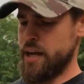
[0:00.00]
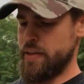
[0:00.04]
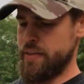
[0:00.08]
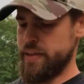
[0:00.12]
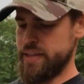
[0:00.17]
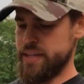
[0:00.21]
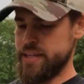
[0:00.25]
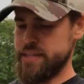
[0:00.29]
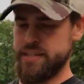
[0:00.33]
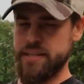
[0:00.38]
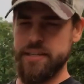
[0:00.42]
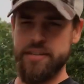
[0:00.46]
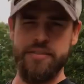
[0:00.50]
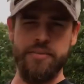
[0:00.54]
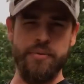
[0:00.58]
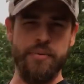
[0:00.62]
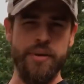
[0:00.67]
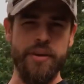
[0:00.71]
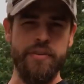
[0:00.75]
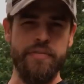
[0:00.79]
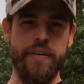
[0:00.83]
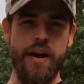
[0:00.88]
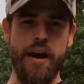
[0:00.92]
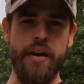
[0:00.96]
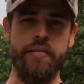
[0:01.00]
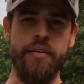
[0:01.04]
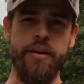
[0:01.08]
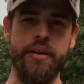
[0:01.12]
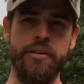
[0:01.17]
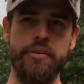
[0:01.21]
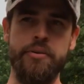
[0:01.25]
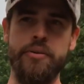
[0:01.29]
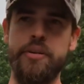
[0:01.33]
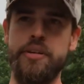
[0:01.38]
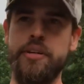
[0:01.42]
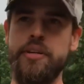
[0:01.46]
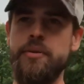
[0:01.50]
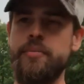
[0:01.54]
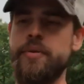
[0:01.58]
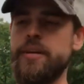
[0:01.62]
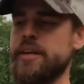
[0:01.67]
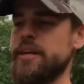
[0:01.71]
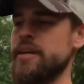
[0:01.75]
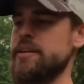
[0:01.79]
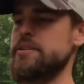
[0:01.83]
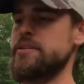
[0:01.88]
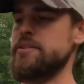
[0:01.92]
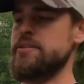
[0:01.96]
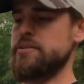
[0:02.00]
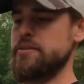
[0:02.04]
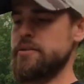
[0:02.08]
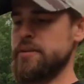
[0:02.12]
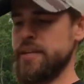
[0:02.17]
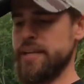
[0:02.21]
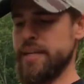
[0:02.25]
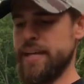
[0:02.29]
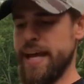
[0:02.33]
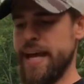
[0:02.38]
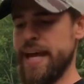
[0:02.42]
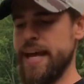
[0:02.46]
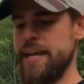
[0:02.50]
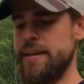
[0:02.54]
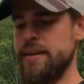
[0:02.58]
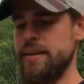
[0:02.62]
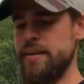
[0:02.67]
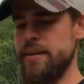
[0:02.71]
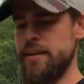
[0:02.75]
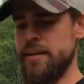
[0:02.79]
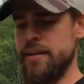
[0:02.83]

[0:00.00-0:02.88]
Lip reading: I think they say 2,500 cubic inches you can gain.